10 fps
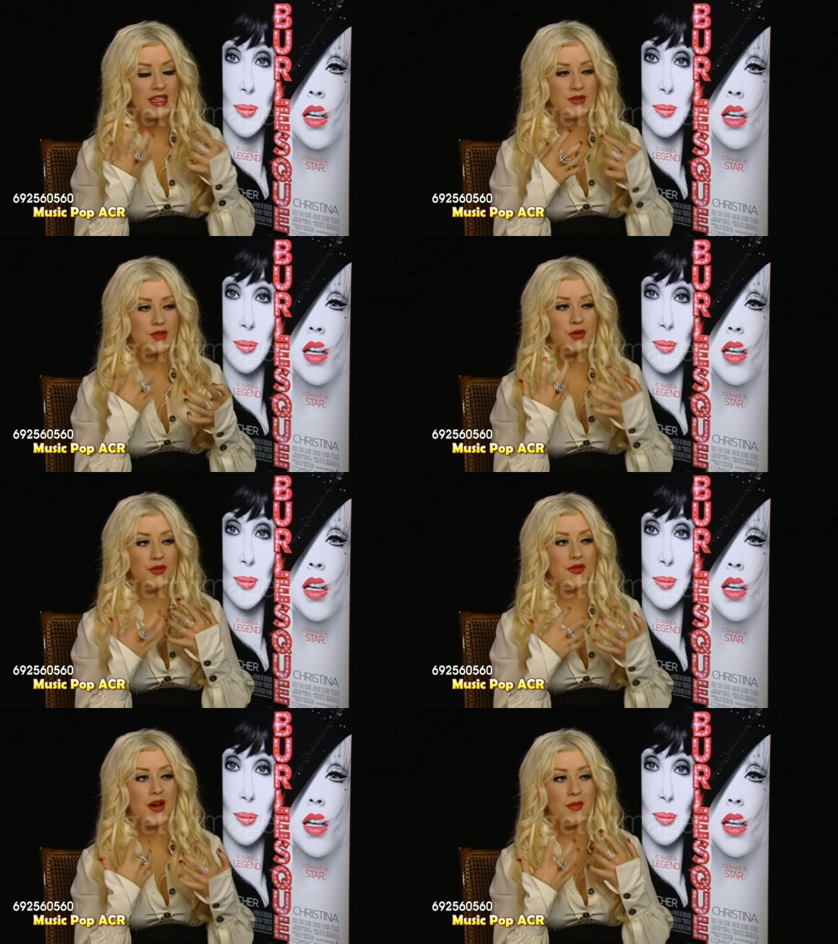Speaker 1: you know, sort
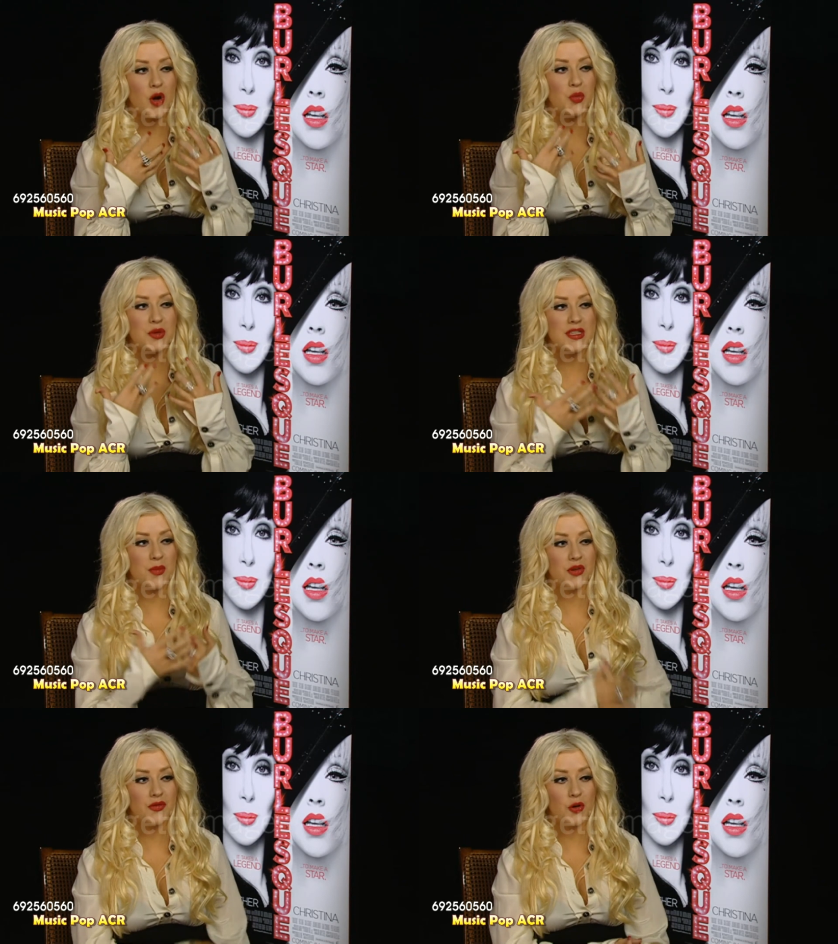of um, opens
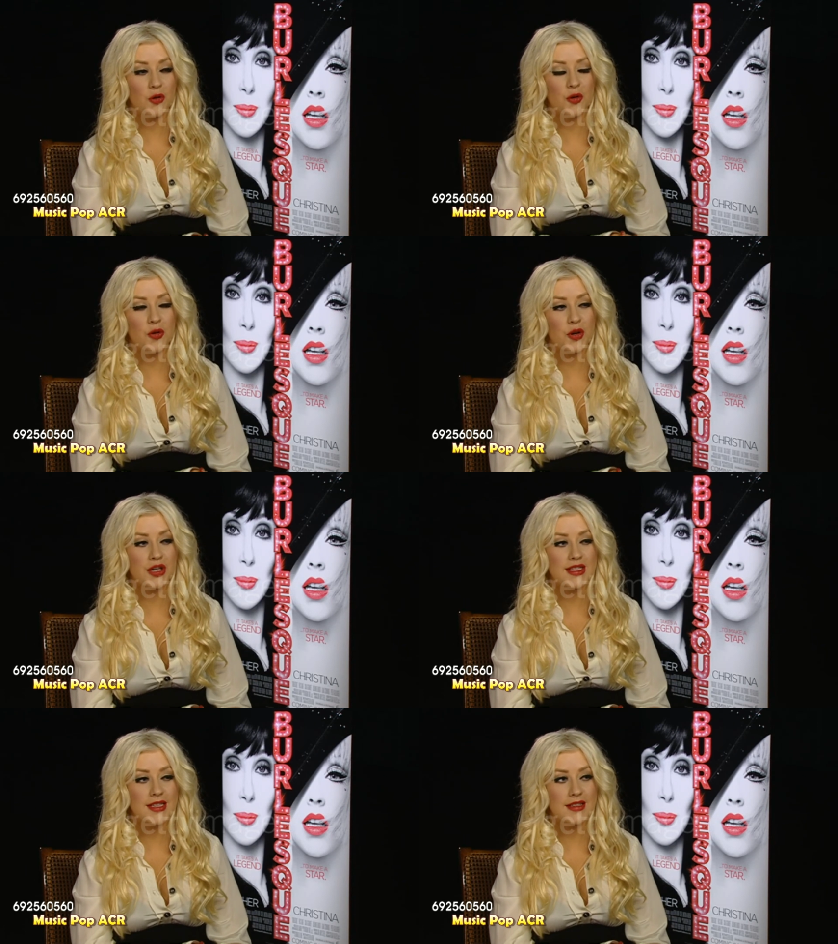up your vocal
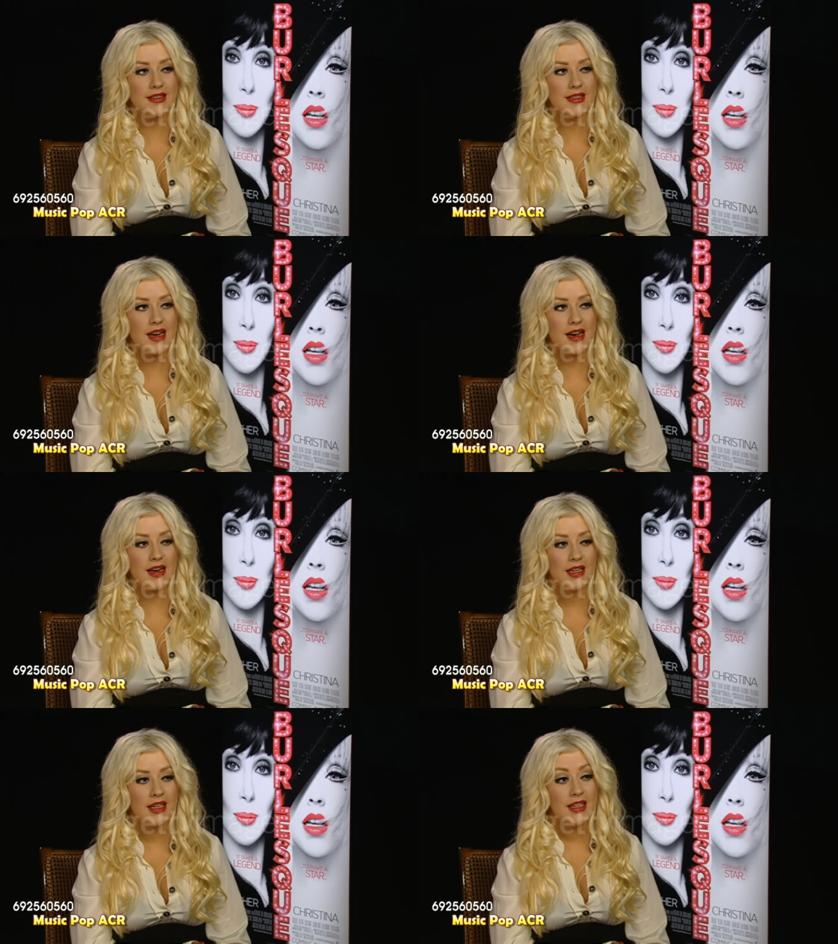cords and, uh,
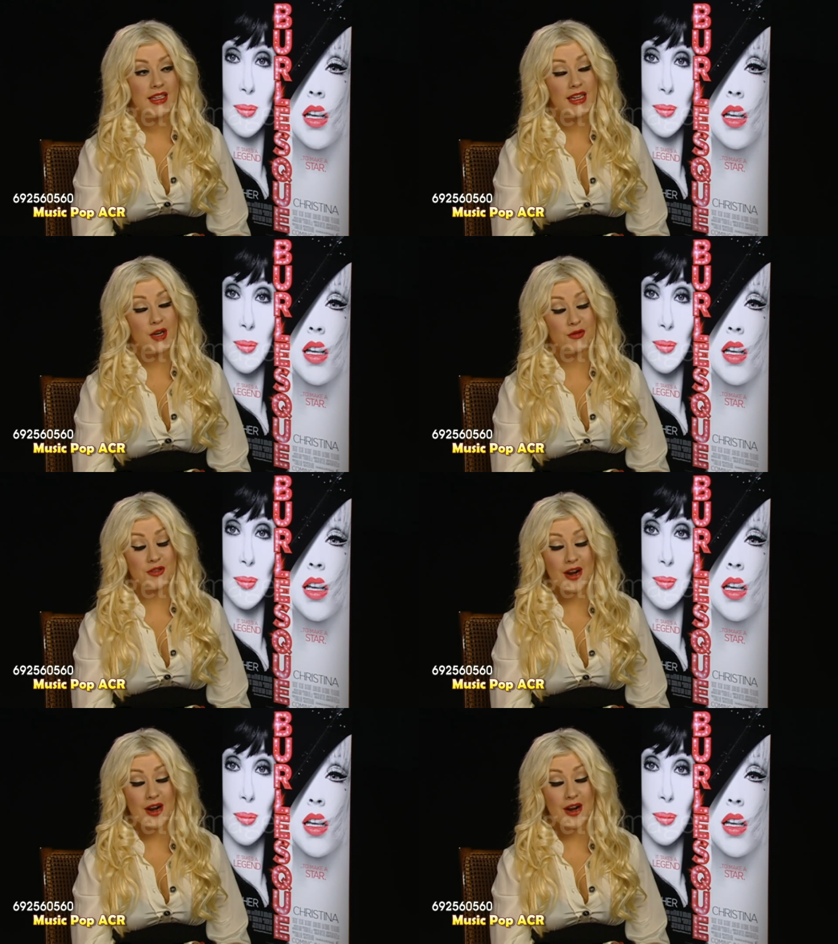you know,